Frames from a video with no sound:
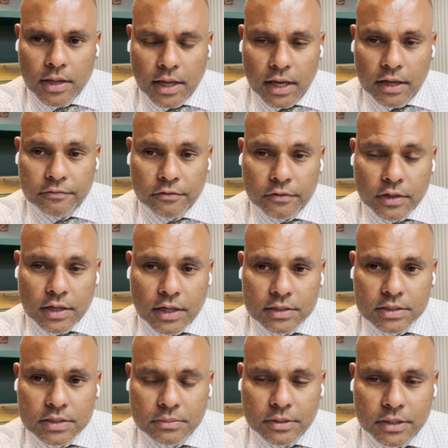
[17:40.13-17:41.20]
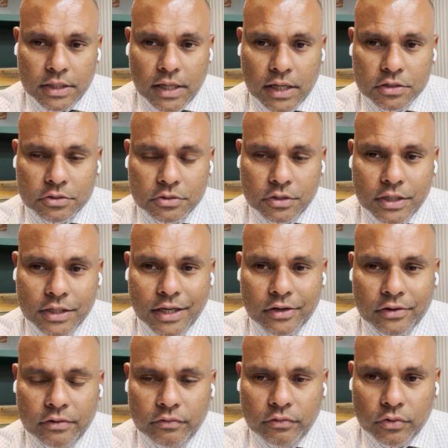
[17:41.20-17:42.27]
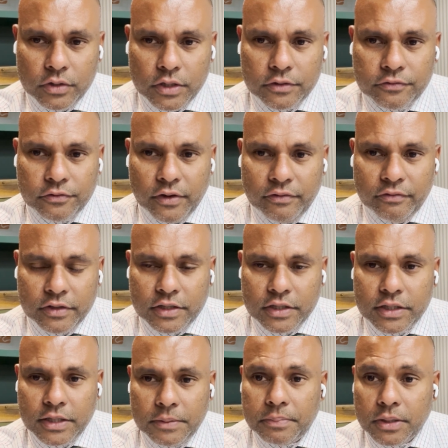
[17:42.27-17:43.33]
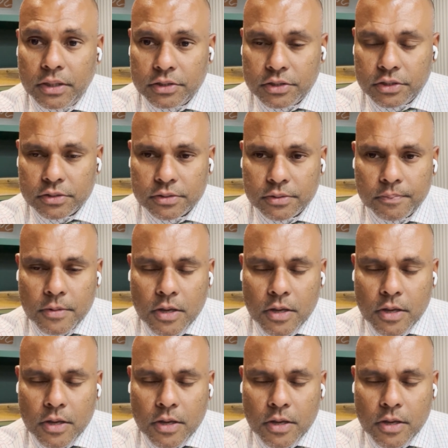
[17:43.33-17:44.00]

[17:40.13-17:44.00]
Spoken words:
and for the customer, they actually get rewarded for everything they purchase.